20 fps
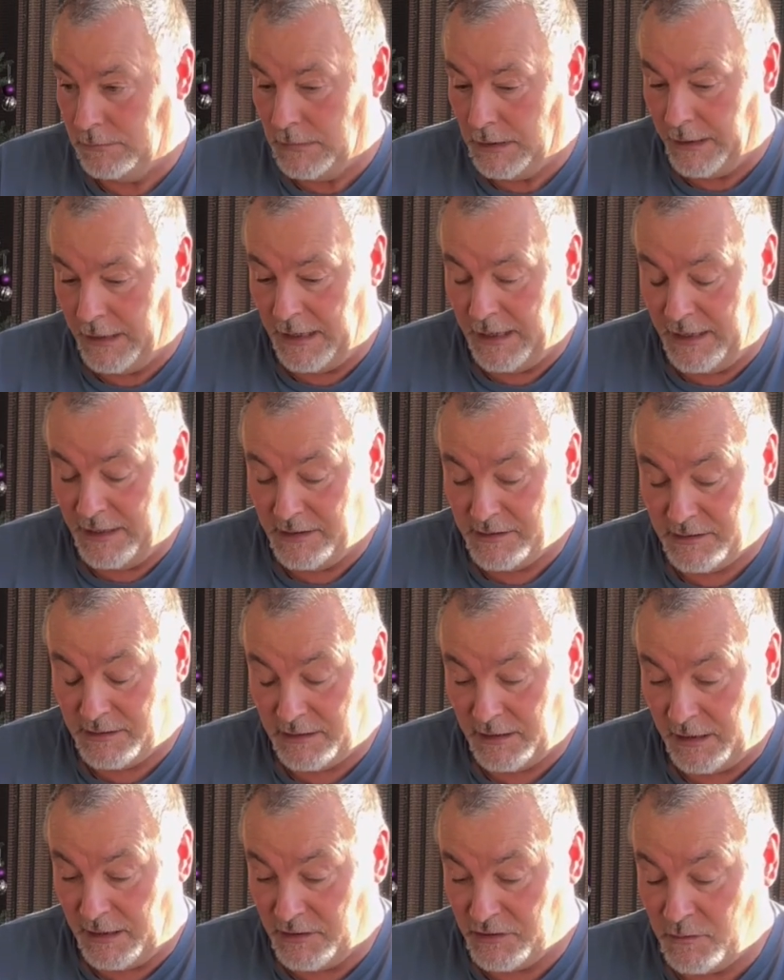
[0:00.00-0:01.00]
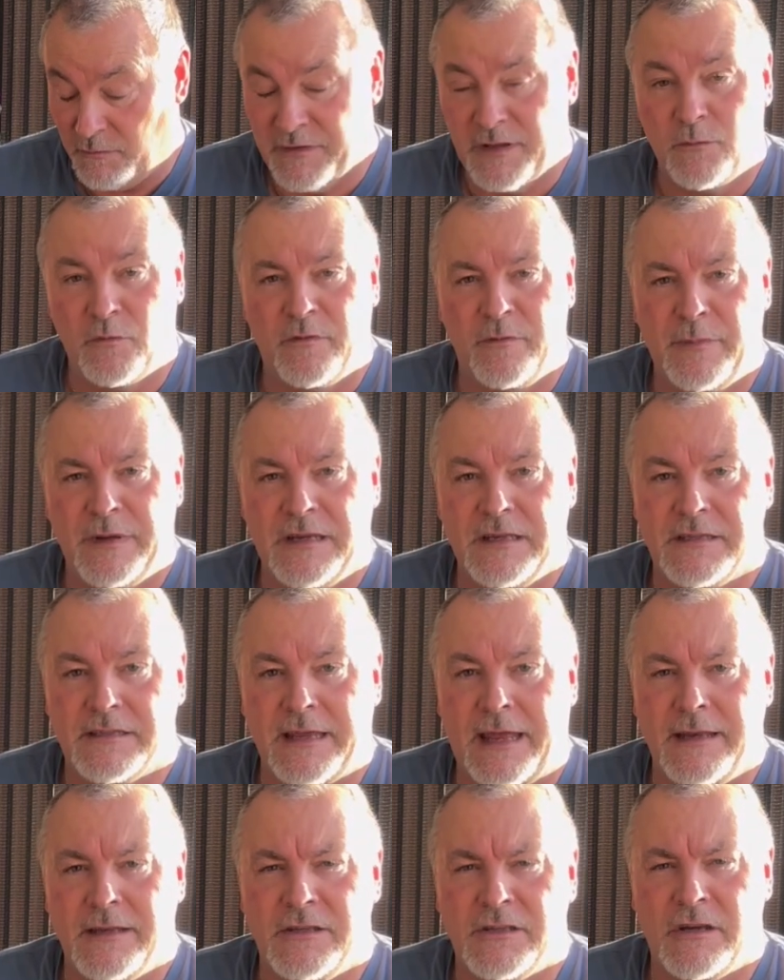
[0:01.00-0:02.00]
It's something we've been
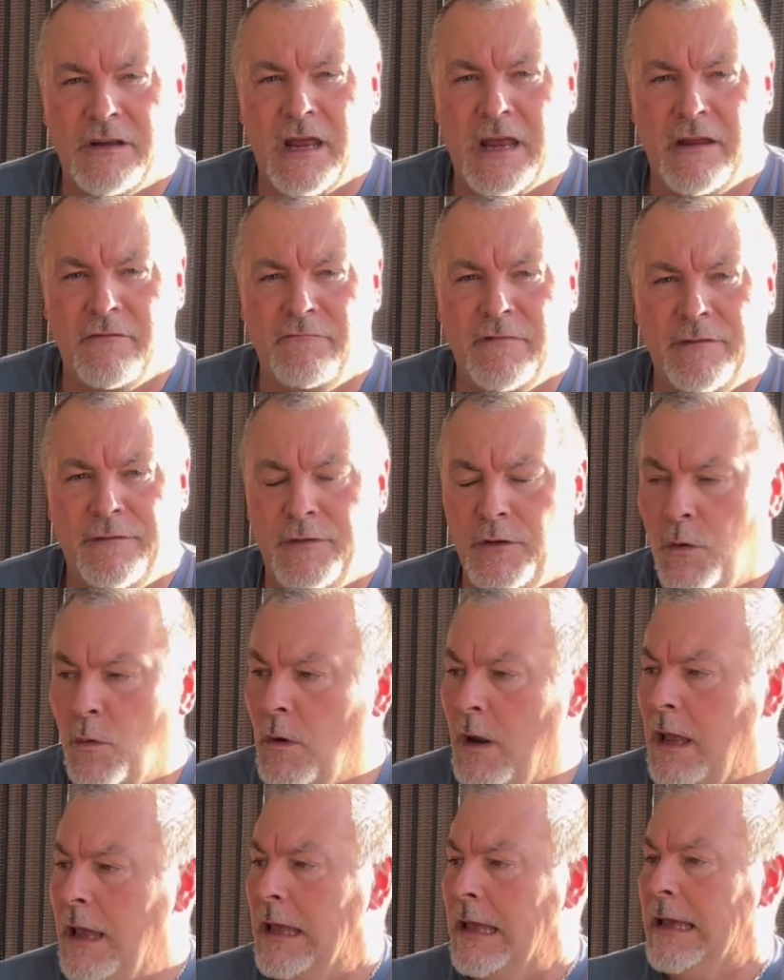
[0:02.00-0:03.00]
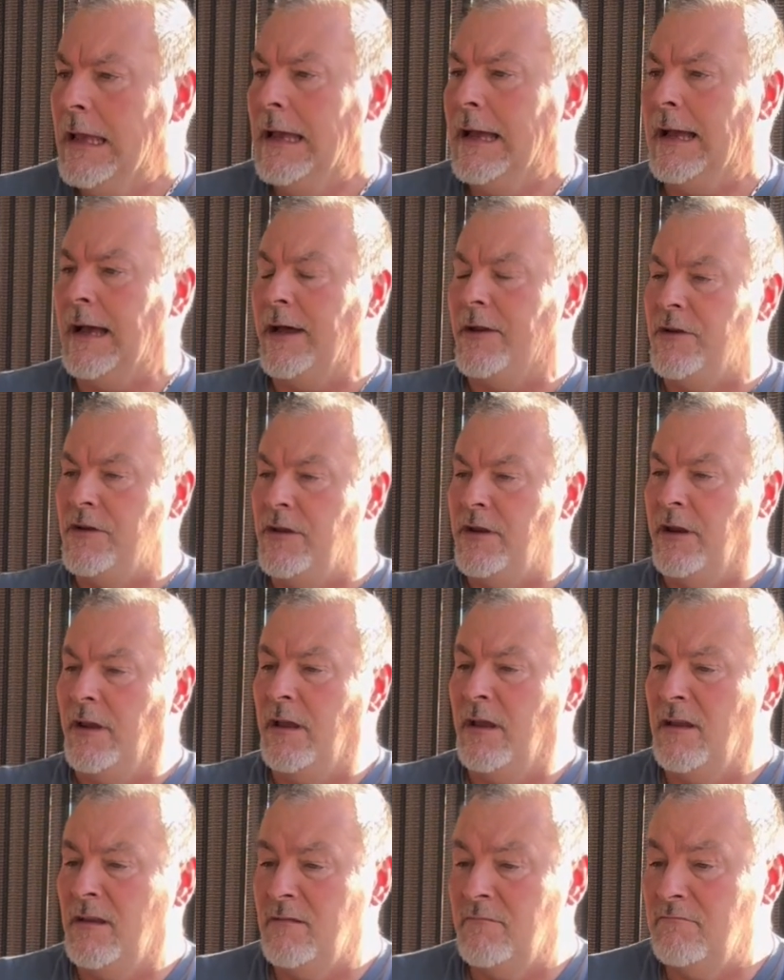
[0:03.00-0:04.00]
sent to review.
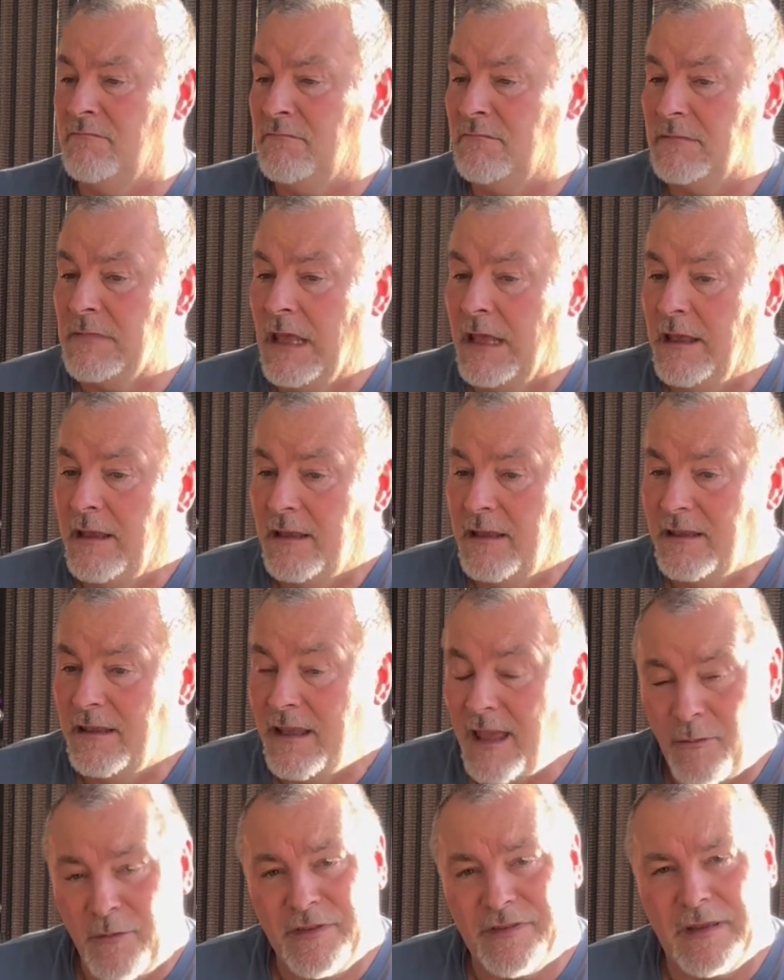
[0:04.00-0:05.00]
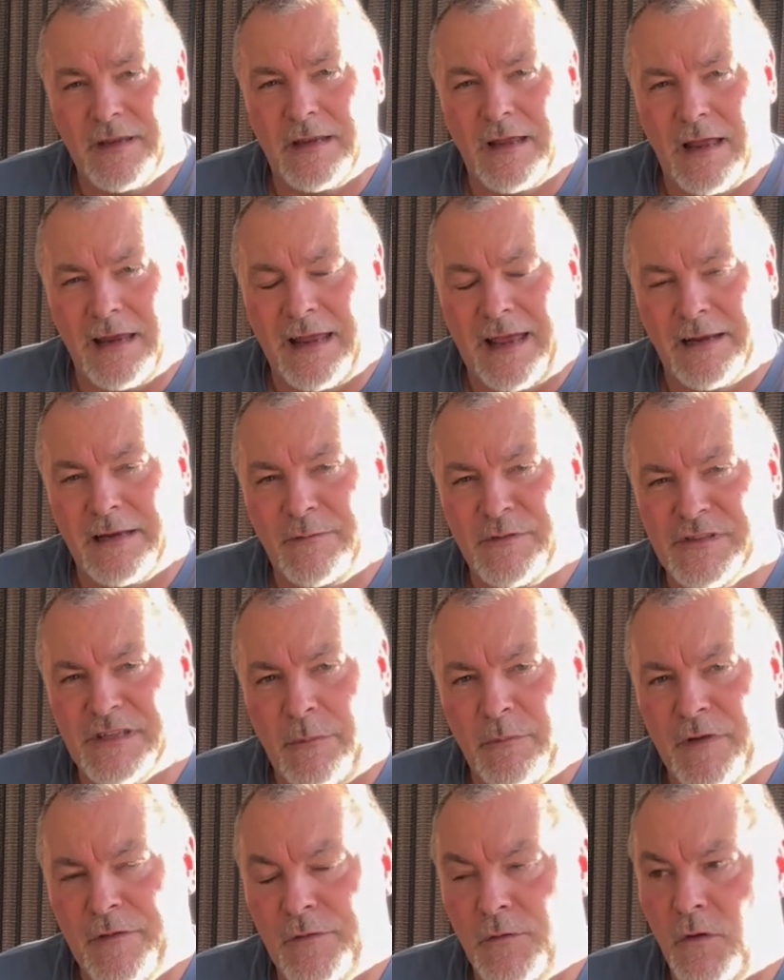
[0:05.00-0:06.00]
And, we think, like I've
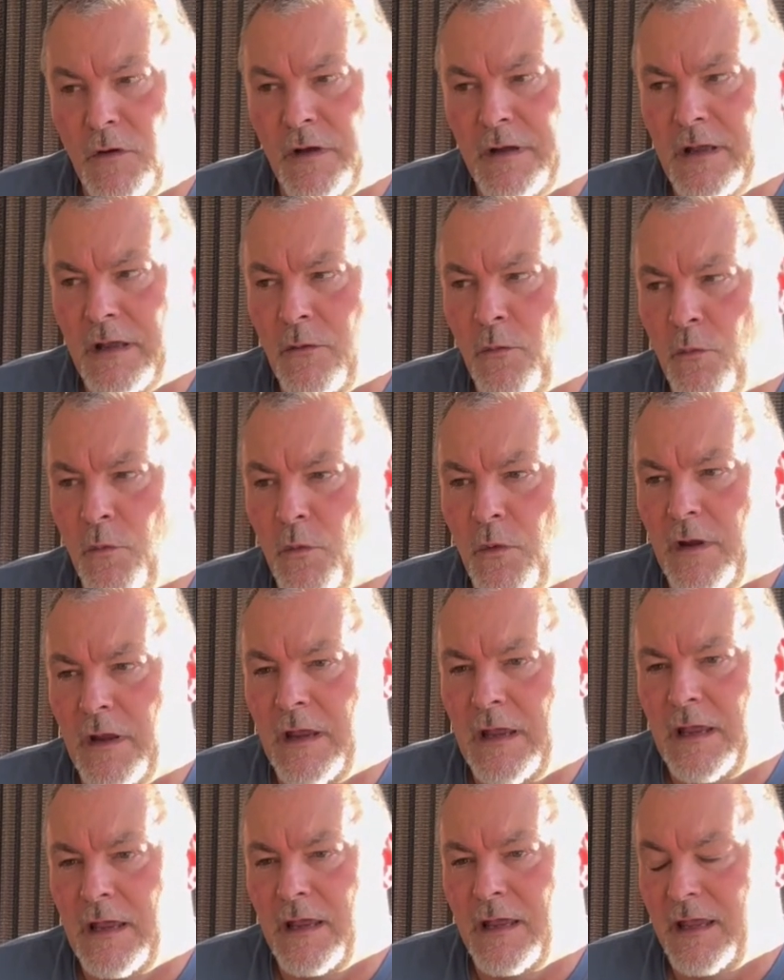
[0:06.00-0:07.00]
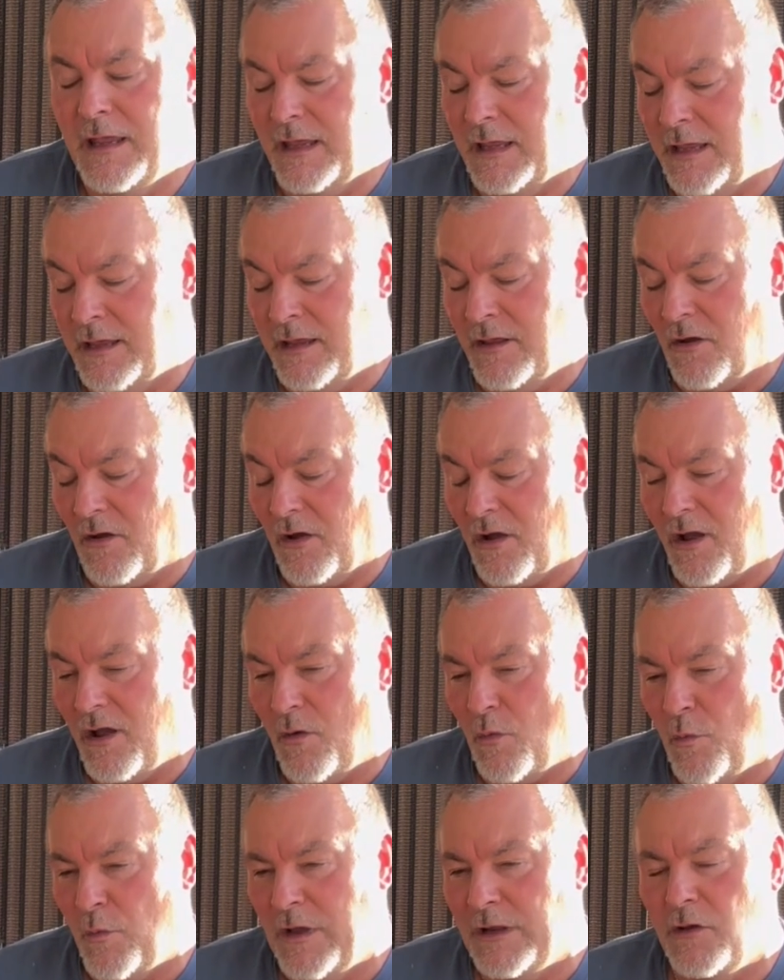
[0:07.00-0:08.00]
said before, you know,
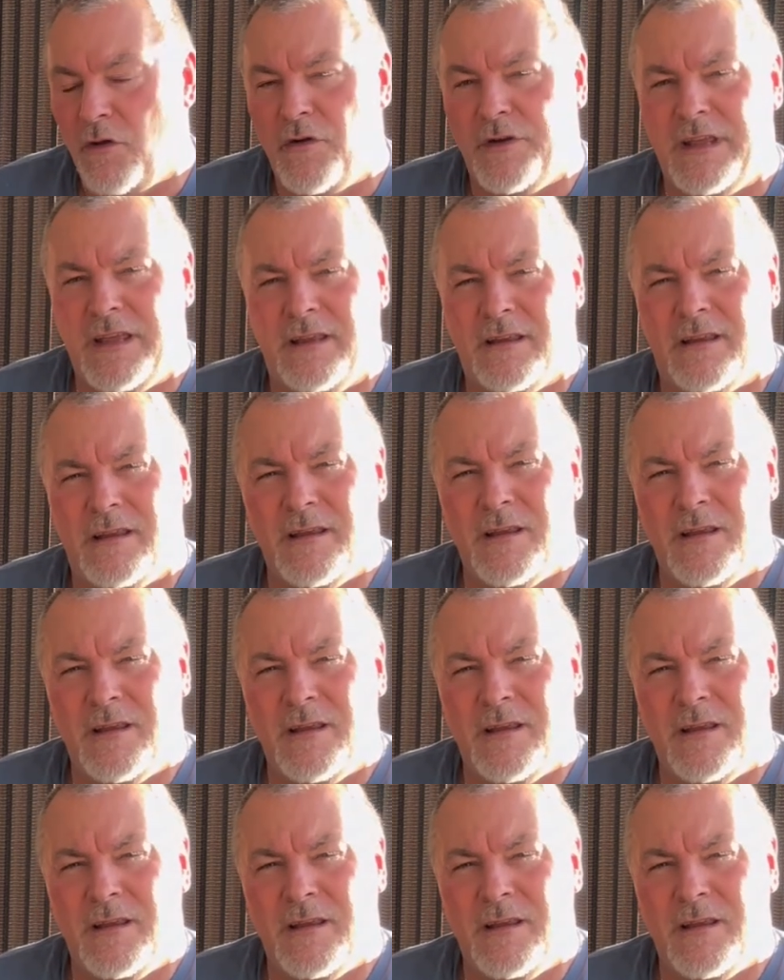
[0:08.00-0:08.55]
we'll only